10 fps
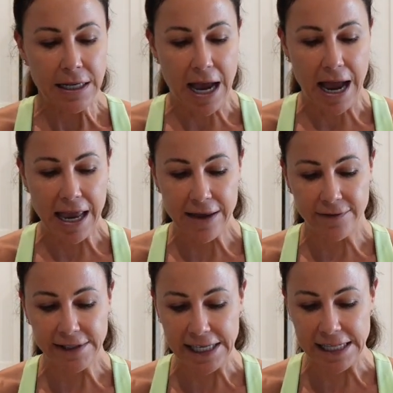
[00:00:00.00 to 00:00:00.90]
I have
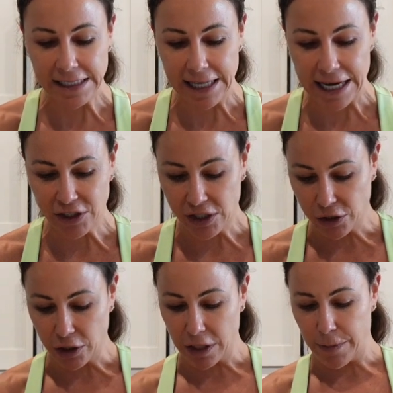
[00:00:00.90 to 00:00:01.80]
since like just
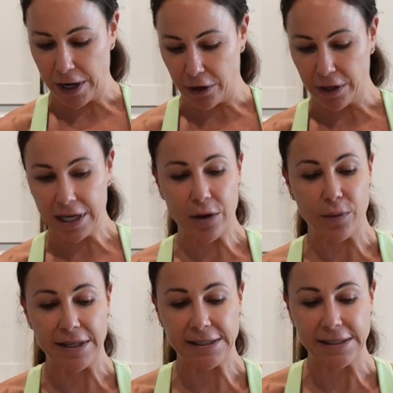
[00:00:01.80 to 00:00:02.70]
started pairing it
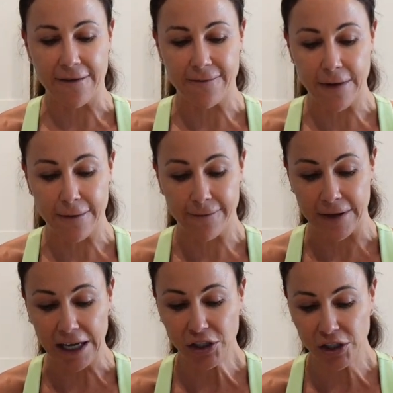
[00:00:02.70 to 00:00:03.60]
with some
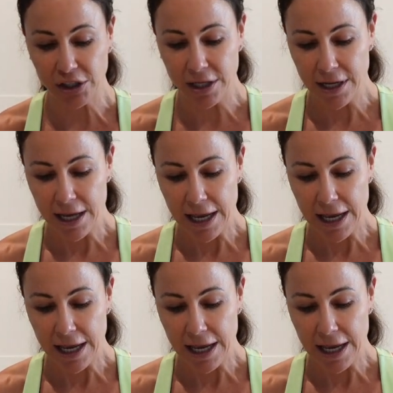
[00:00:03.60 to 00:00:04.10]
fish.